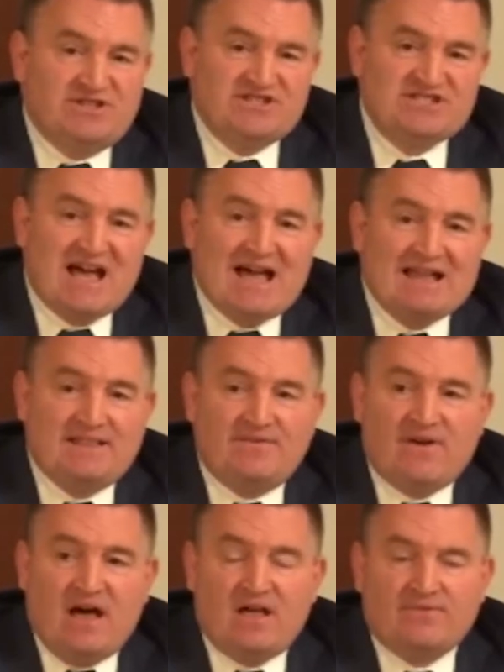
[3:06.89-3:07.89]
to decide
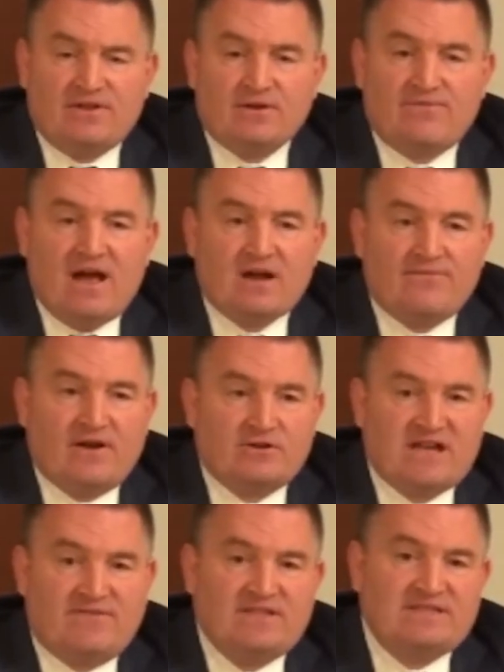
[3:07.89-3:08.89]
that volunteer
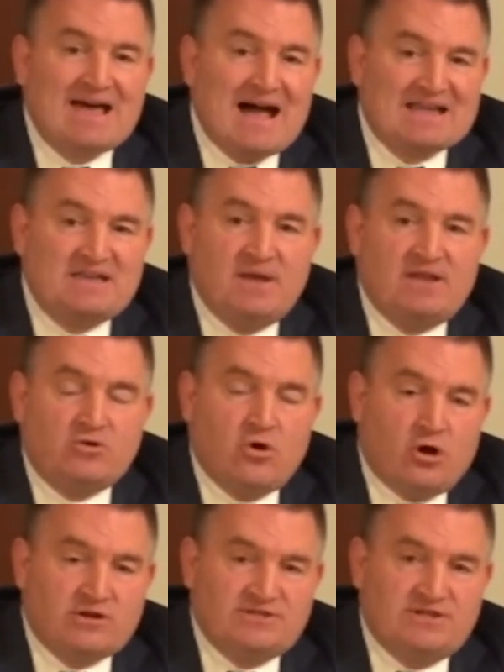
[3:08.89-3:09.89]
firefighters have to document
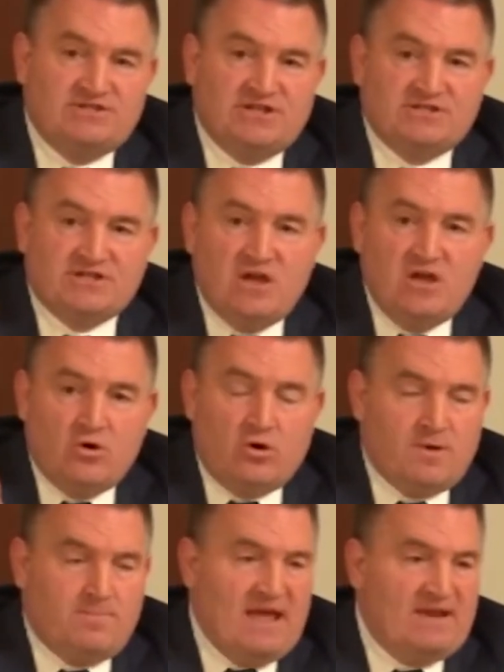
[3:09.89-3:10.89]
carcinogens
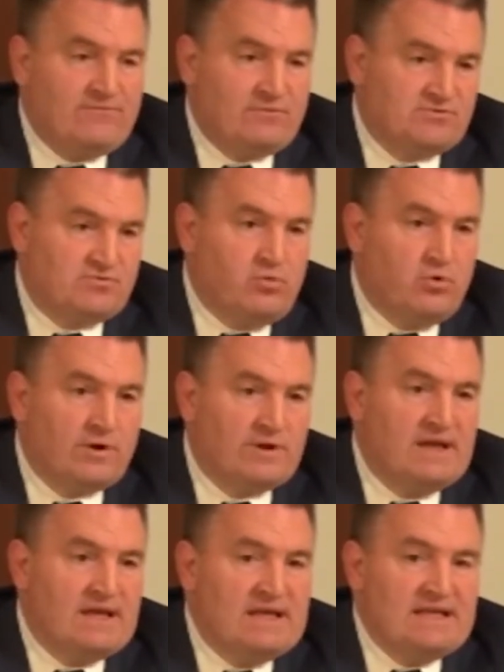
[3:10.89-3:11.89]
on a Penn First report
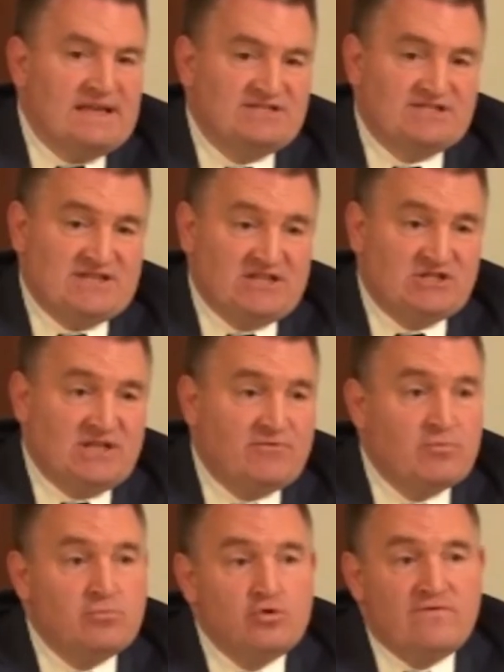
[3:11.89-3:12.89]
is essentially
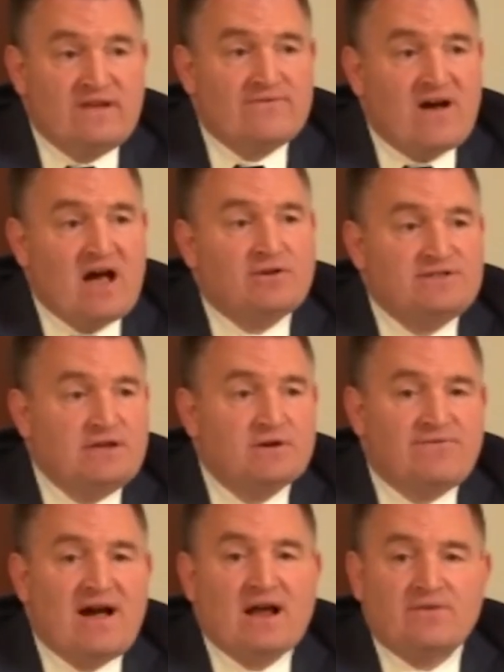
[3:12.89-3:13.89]
removing
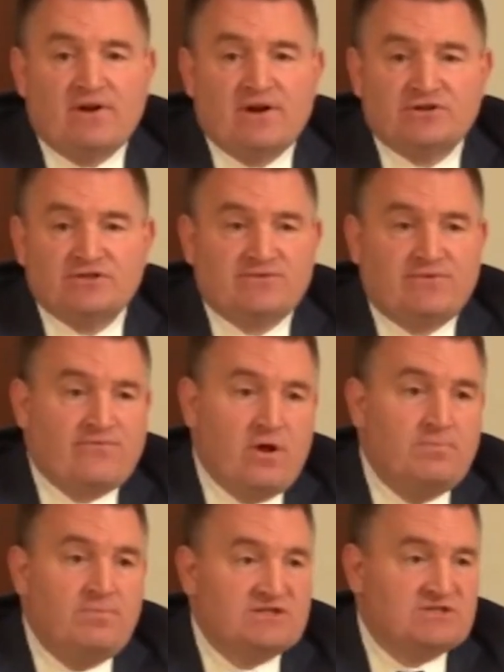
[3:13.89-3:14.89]
volunteer firefighters
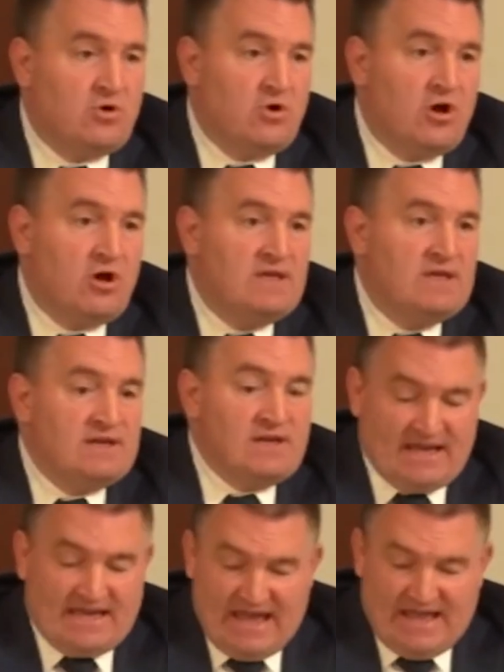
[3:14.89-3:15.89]
from this law.
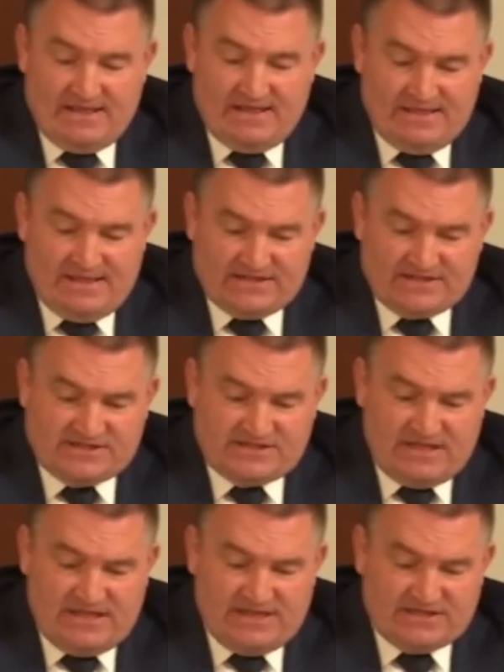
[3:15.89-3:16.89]
Again,
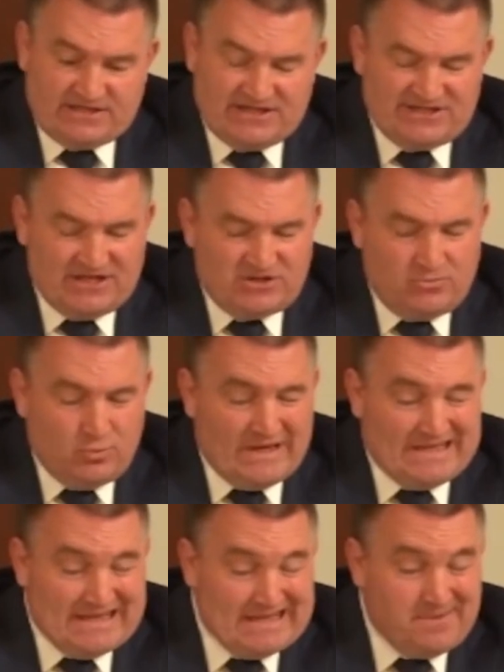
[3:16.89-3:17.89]
this decision we
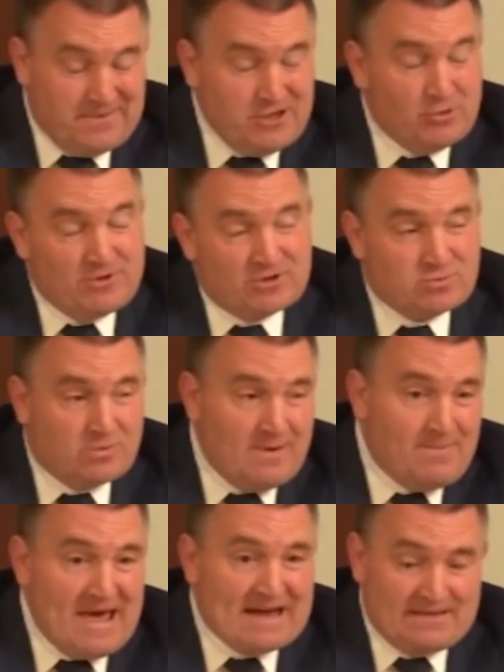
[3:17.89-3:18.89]
didn't appeal because we
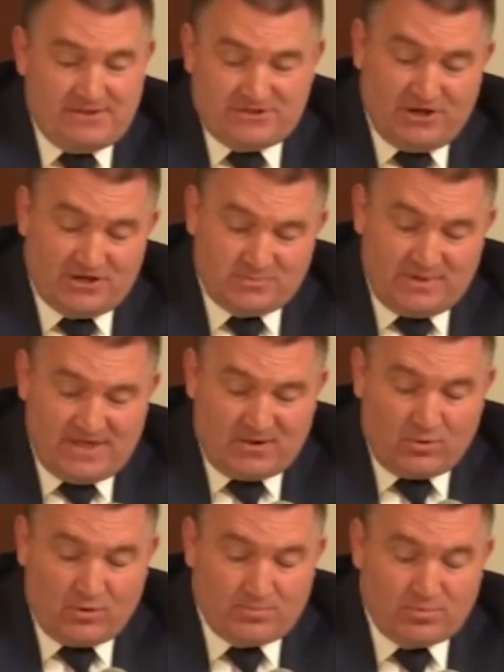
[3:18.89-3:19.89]
went back to the judge and we
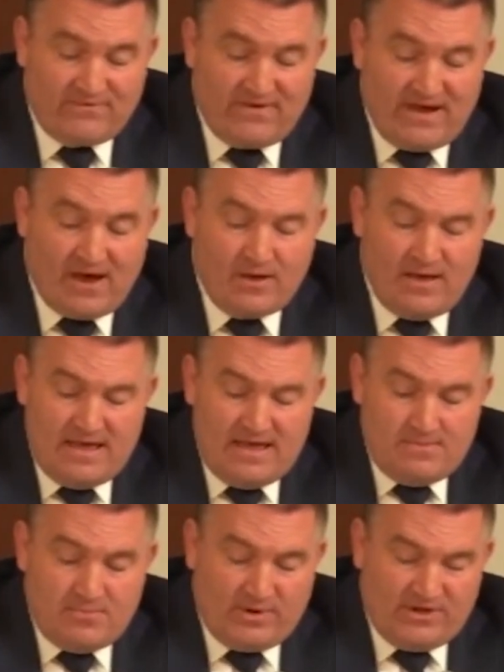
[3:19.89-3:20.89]
think we're going to prevail,
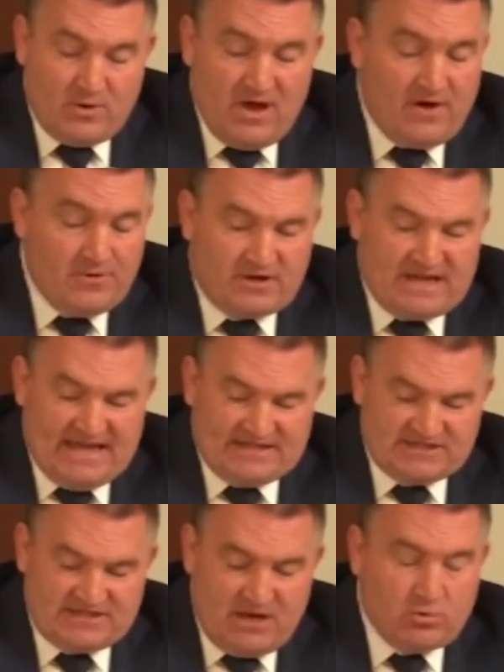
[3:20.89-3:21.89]
but we do have other
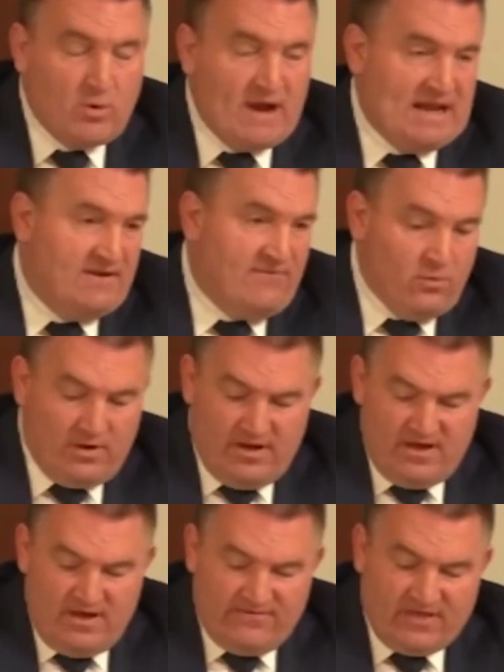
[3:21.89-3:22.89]
cases that we're waiting for to
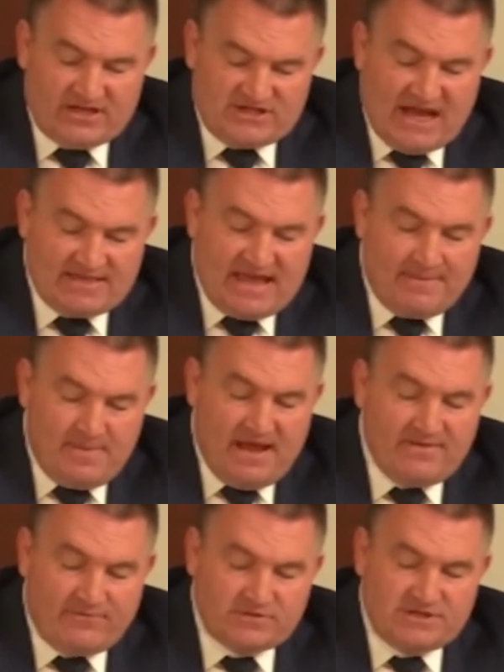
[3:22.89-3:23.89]
flesh out that
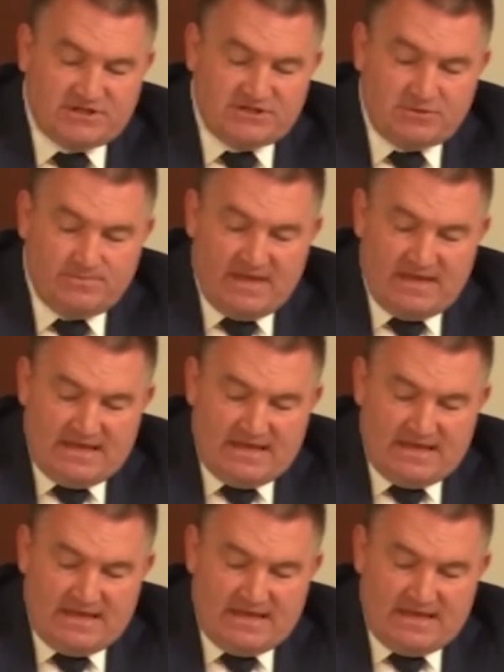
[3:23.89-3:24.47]
Penn First issue.